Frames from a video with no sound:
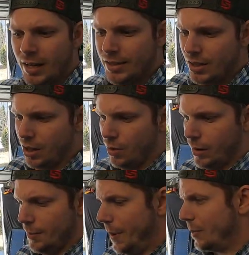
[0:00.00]

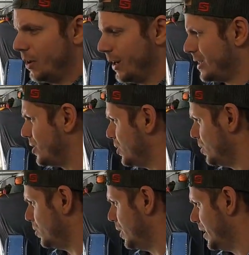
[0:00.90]
So um, I'm going
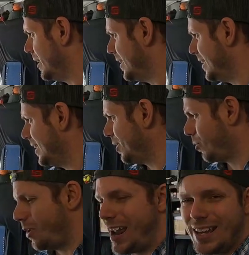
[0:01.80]
to
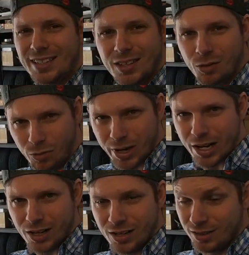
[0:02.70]
raise the
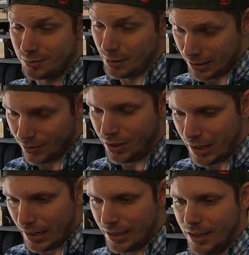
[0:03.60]
rear, believe it or
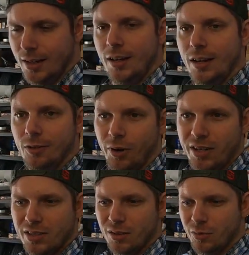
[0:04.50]
not,
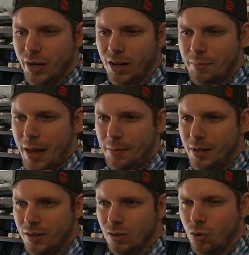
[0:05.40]
raise the rear maybe
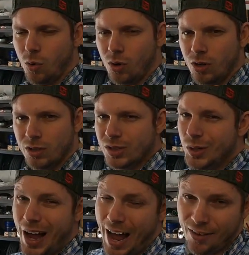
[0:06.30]
another quarter to
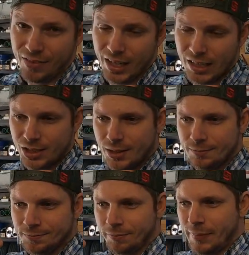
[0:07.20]
a half an inch.
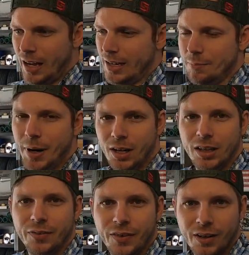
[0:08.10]
I can
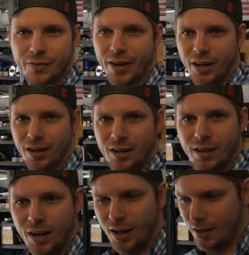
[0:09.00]
barely fit a finger
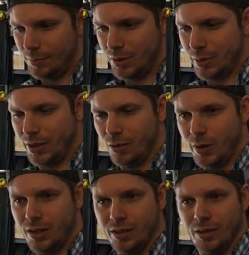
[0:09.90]
uh, between the
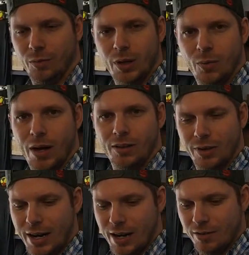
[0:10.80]
wheel and the wheel well
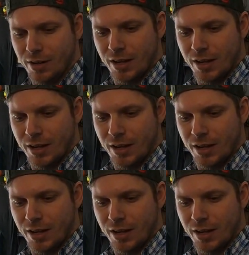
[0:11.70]
right now.